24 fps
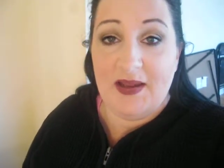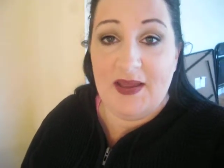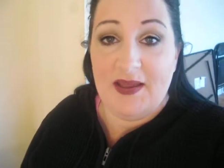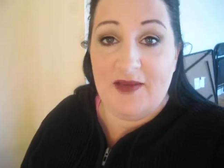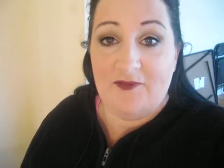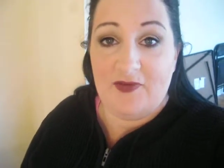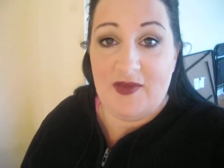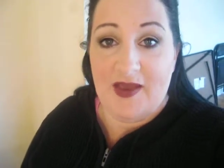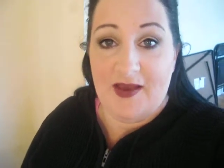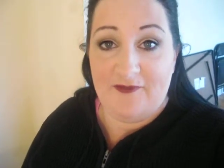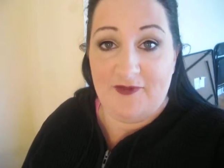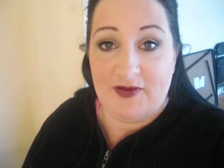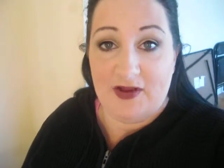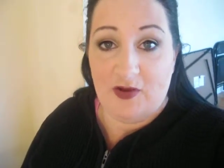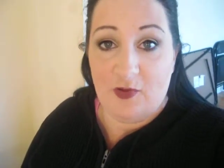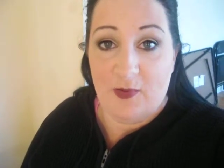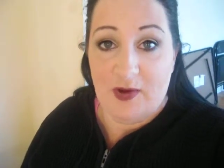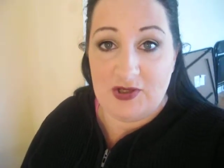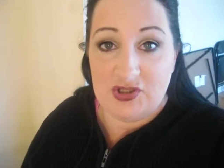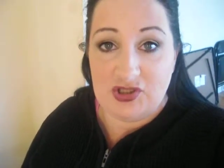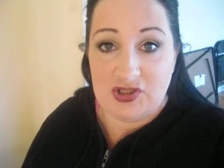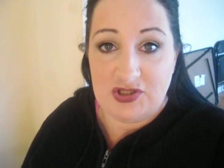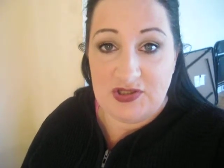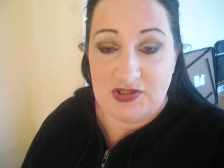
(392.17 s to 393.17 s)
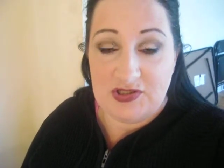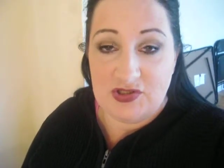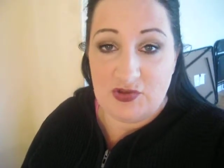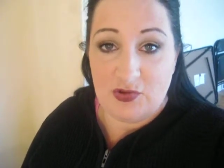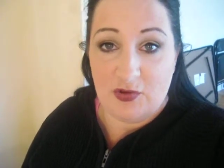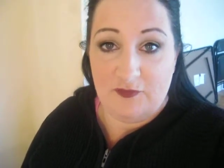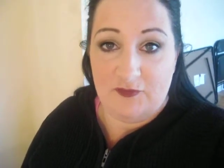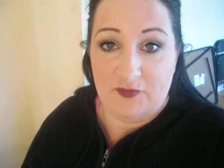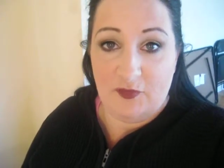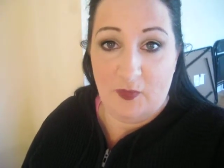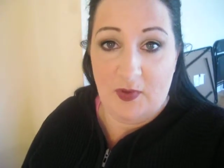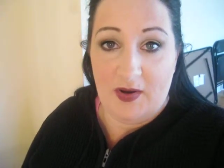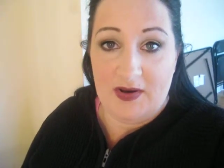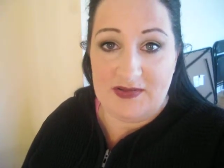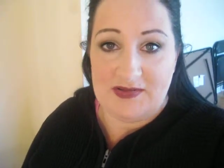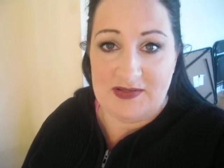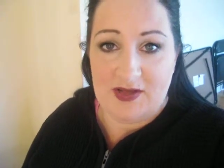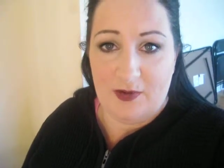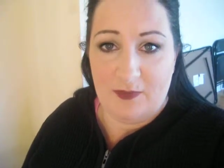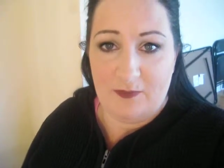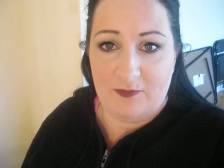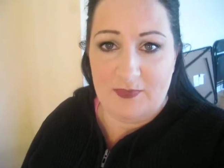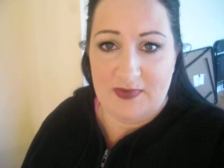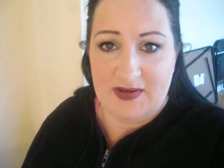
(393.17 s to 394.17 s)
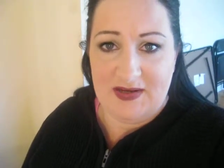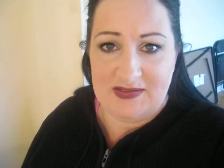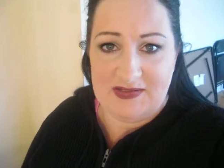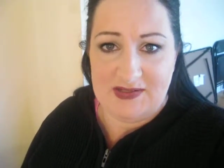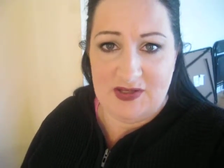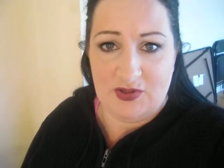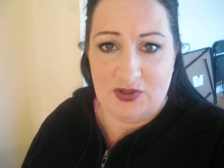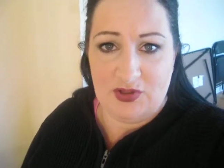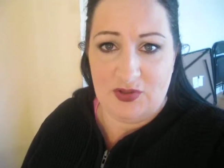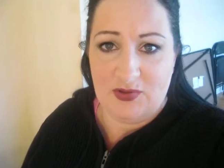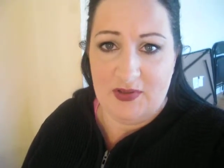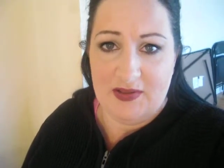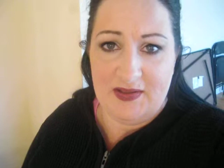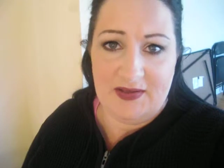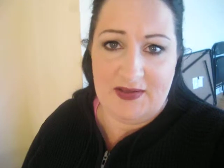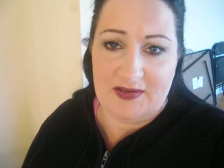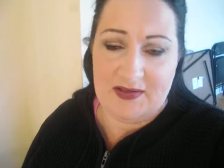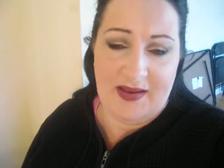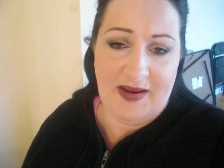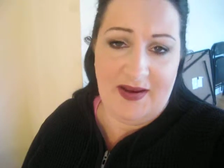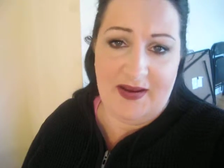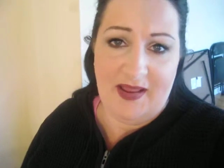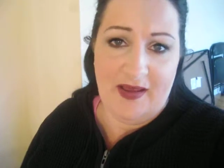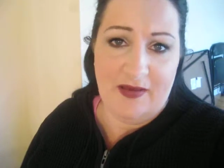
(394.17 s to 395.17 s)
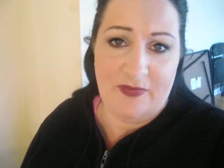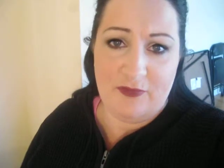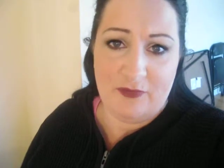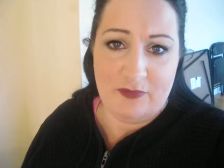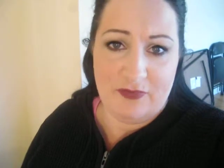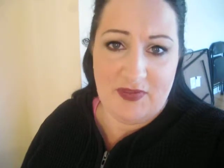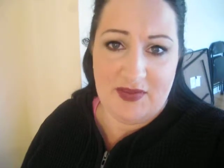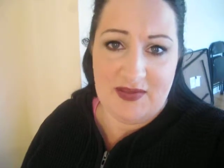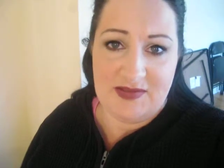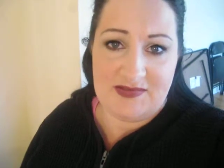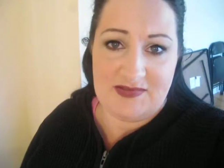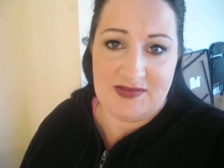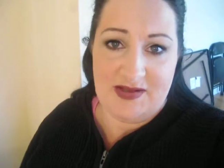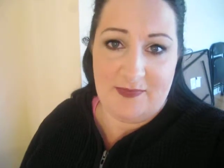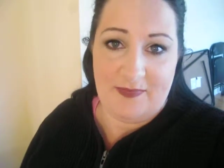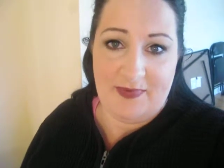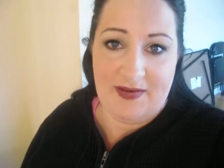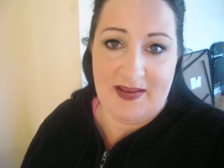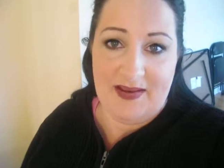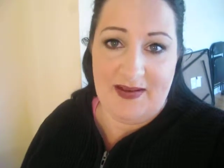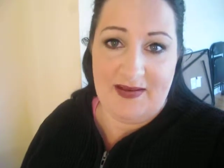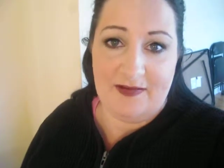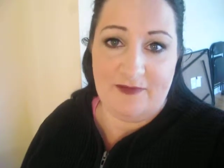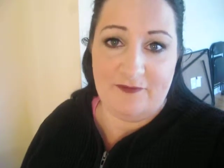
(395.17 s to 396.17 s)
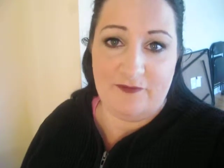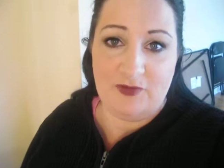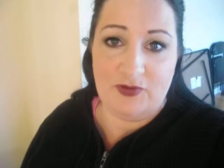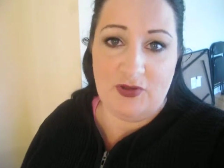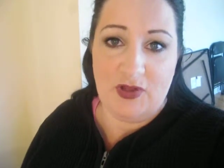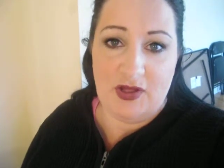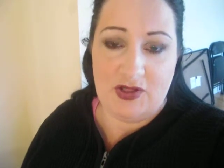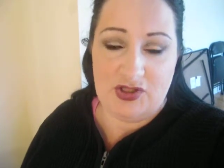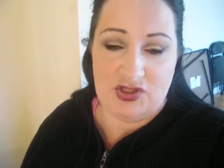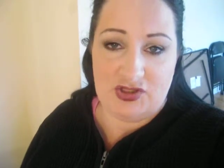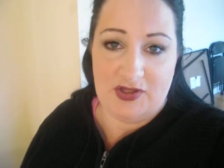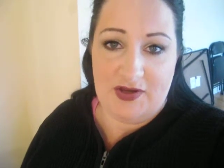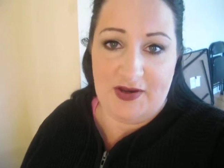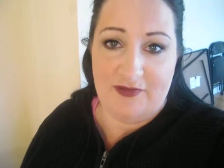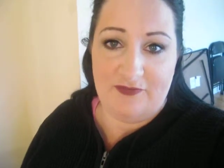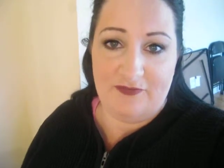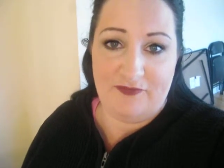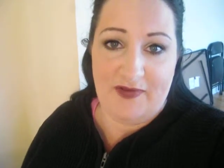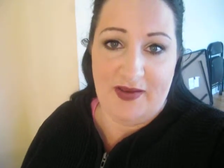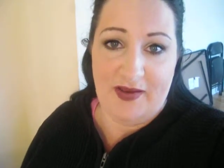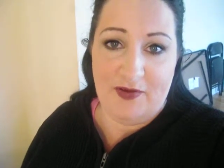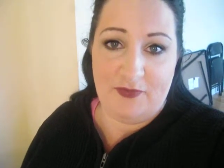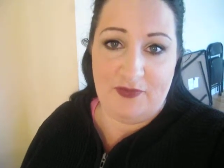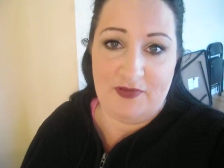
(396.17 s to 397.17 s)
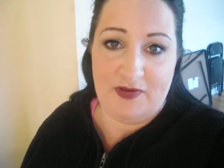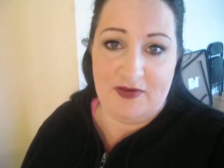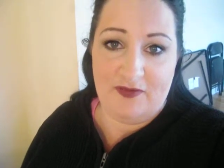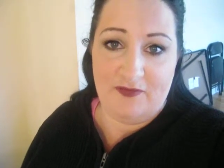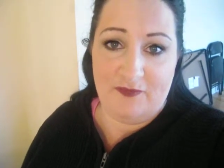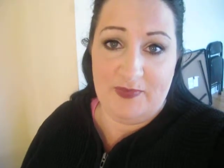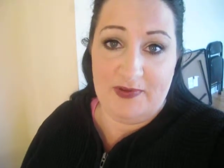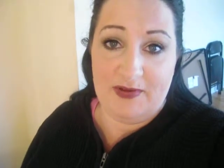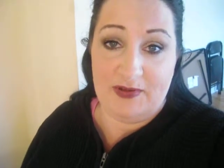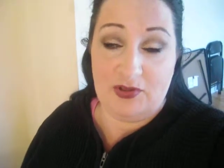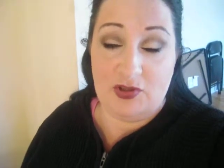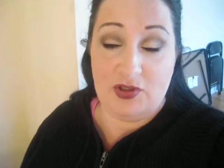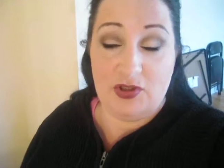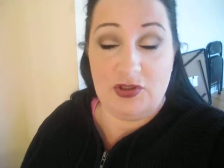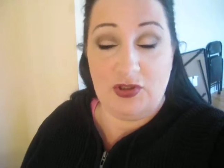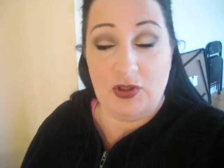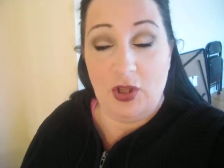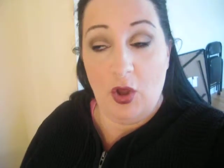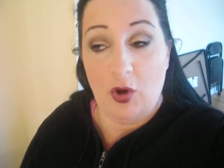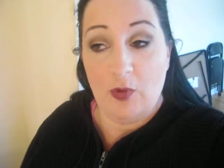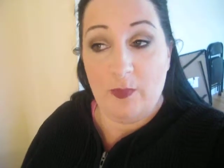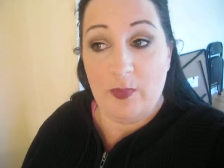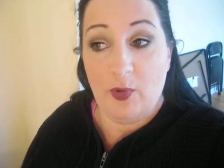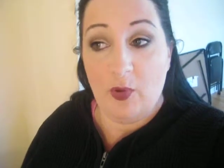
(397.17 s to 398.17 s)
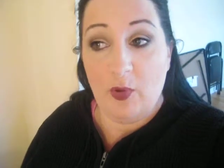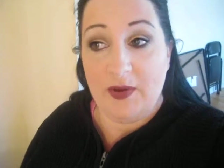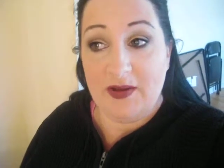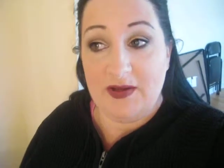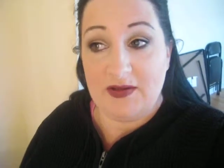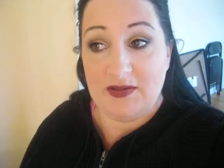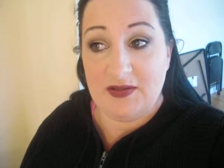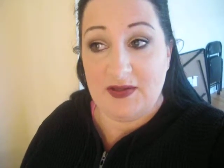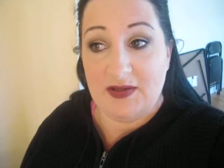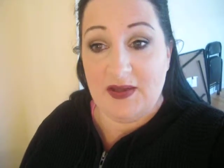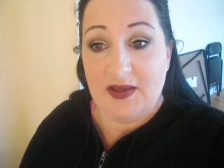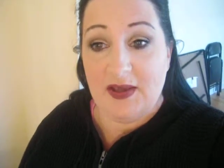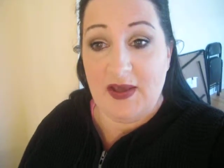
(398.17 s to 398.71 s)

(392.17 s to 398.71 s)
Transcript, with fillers: If you have any questions, or if you want to tell me to tell you like any other things that I've been eating for lunch that I've found that have been good low point